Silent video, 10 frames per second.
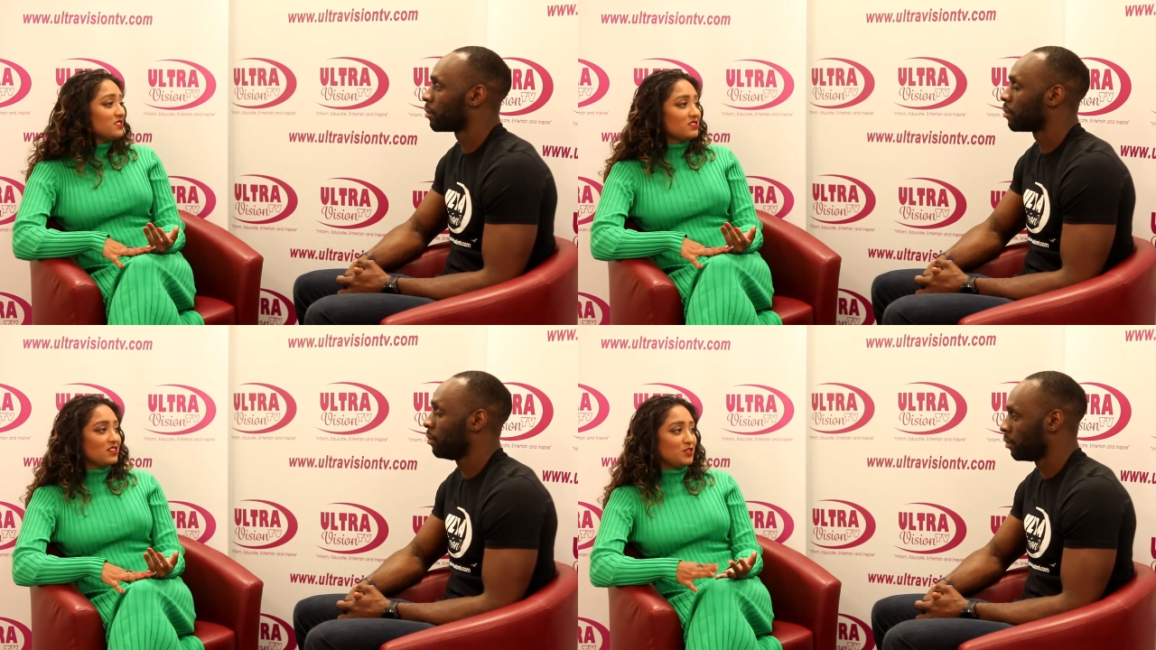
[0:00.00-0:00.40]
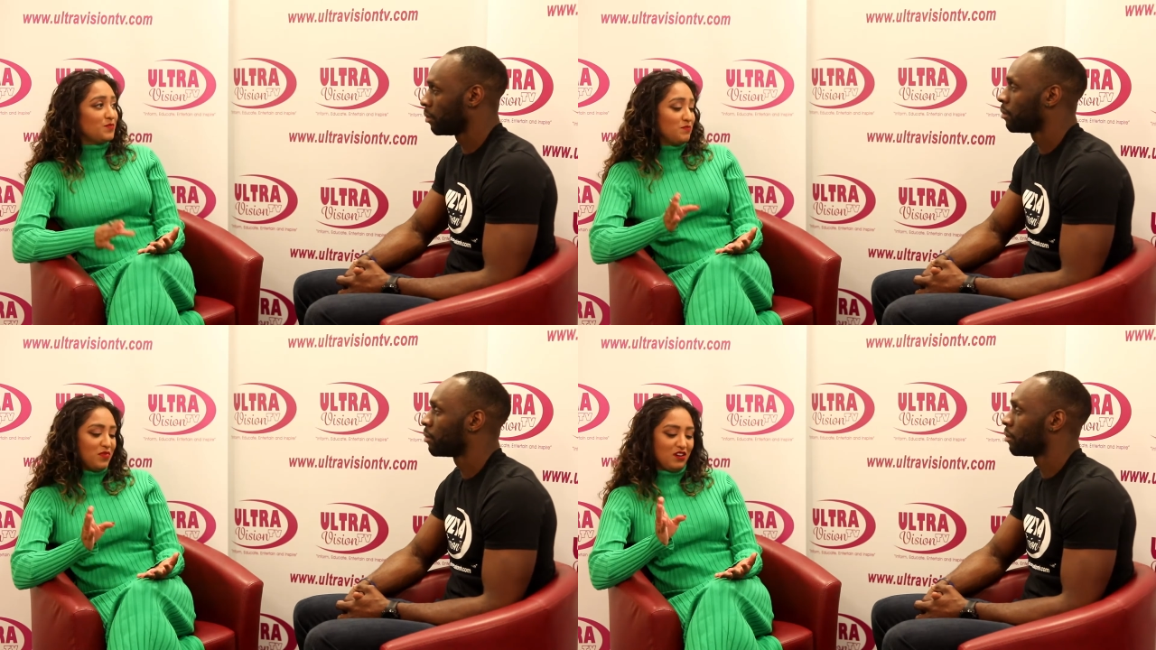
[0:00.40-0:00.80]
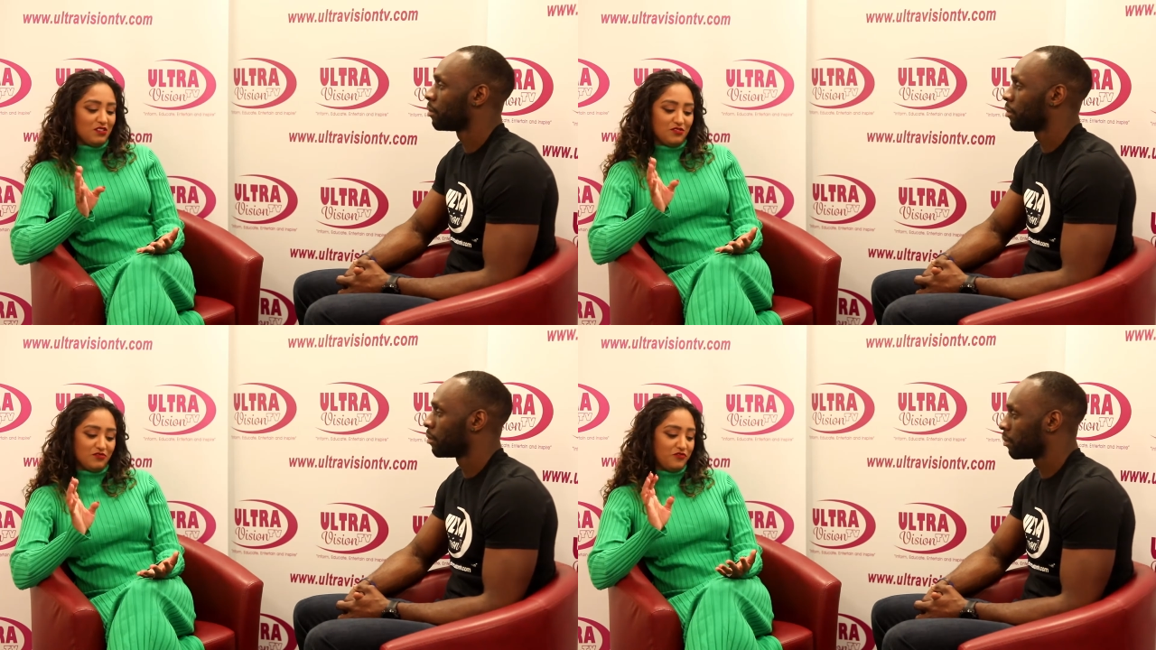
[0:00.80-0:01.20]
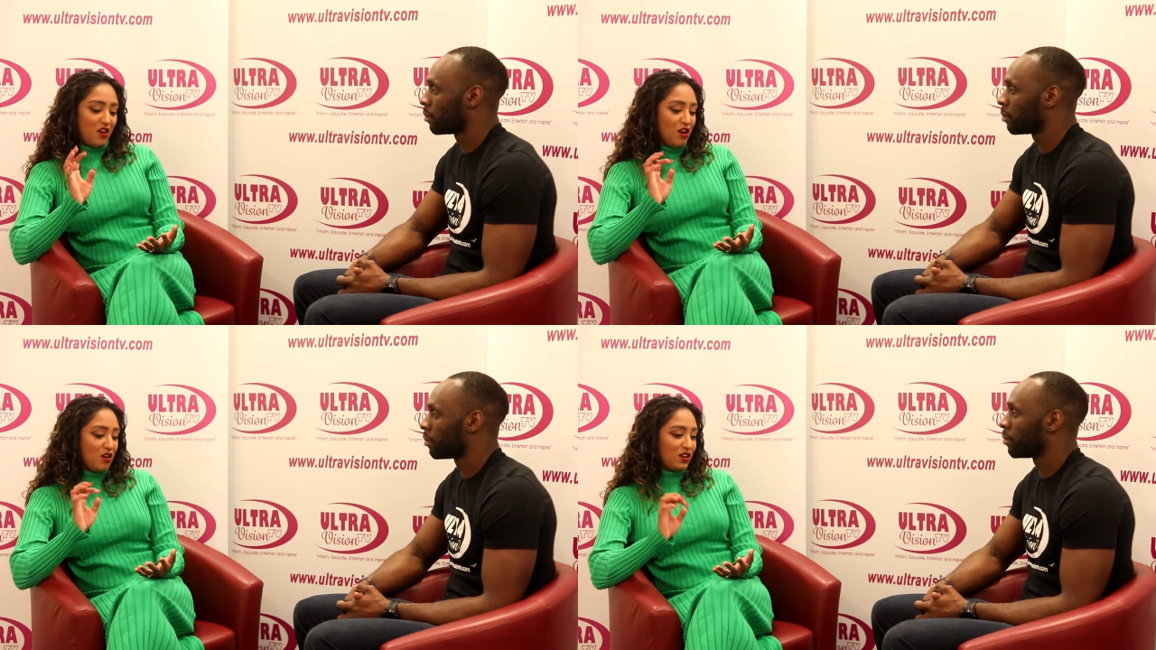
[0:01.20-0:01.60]
Speaker 1: Mm. He's been part of
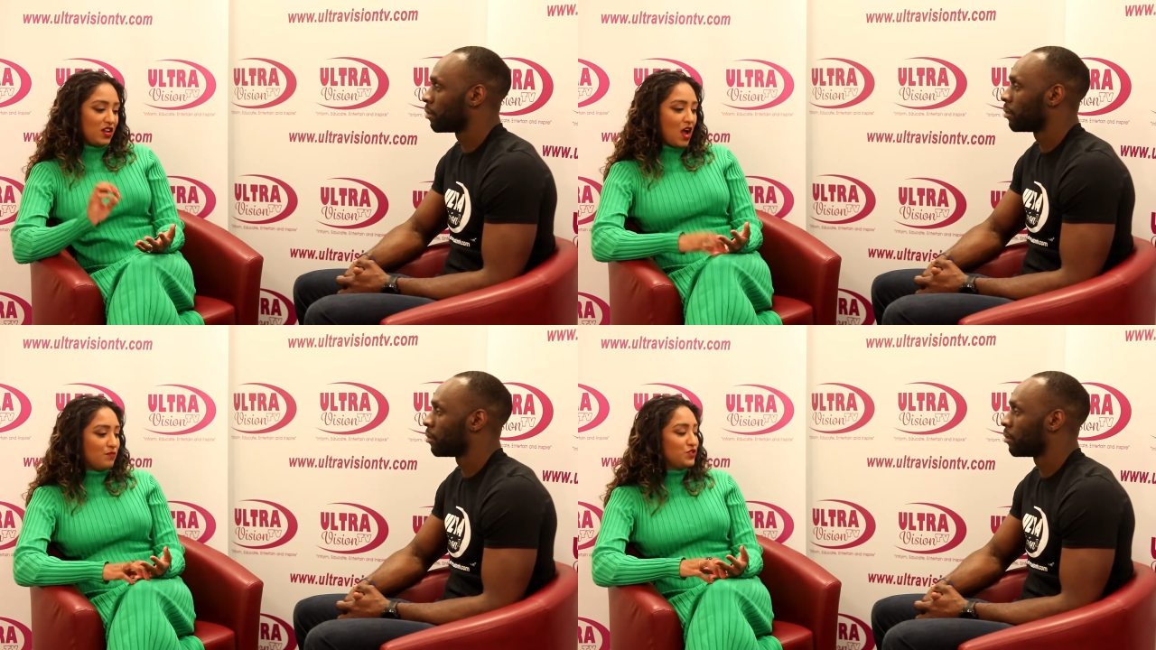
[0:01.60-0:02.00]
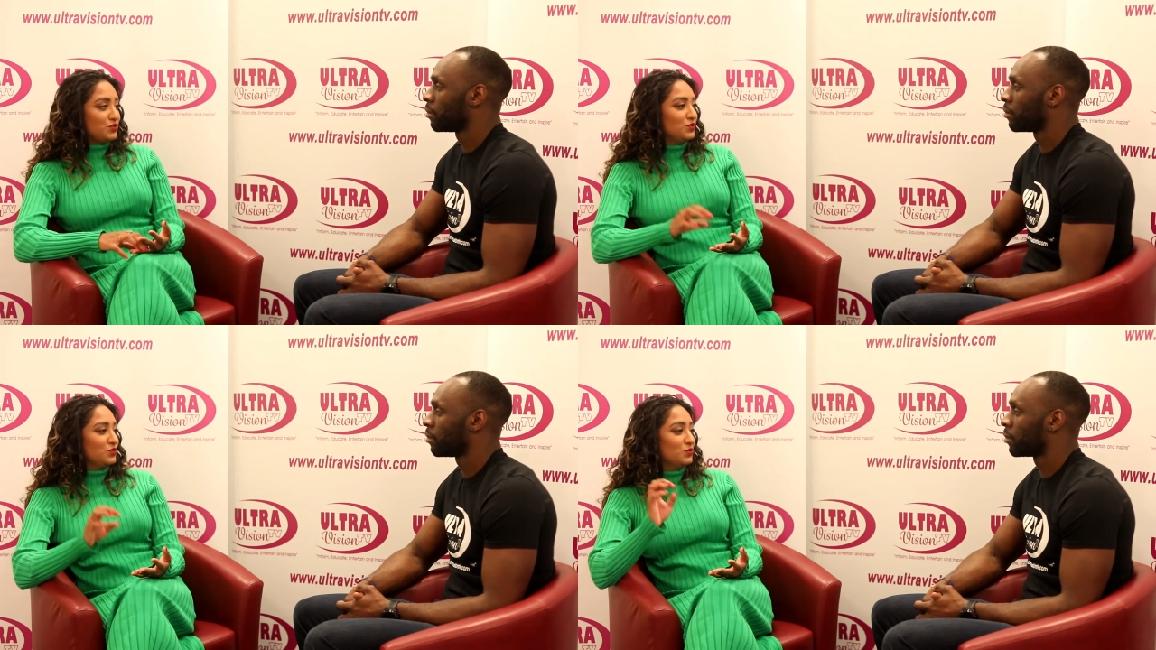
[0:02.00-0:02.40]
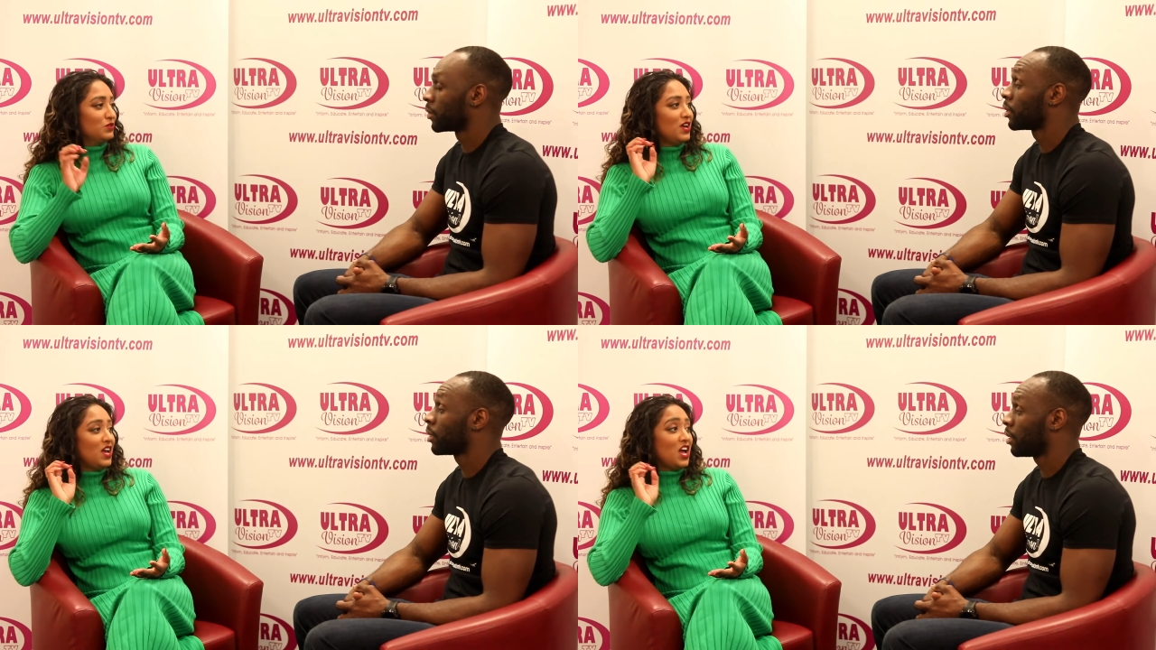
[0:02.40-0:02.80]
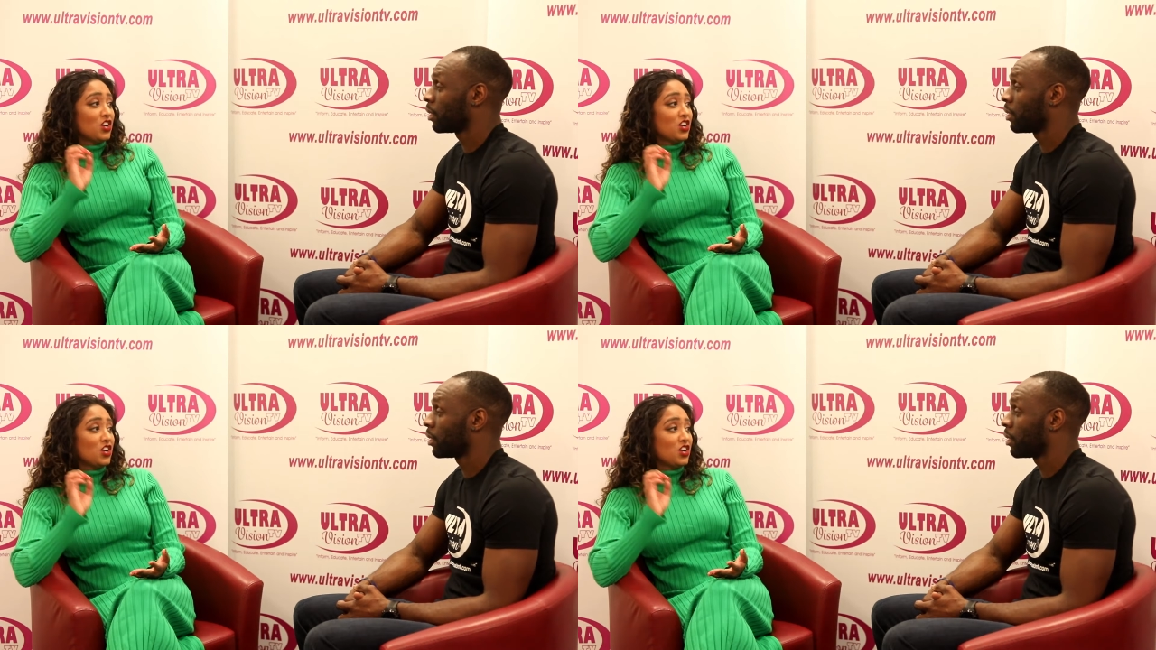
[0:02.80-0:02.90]
uh, Capital, okay.